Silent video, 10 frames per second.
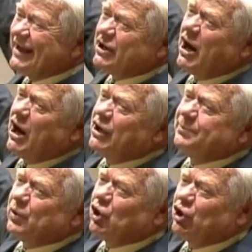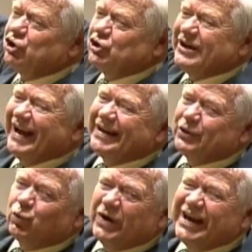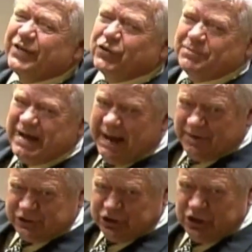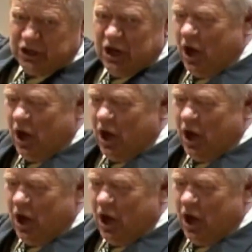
cardboard United Way thermometer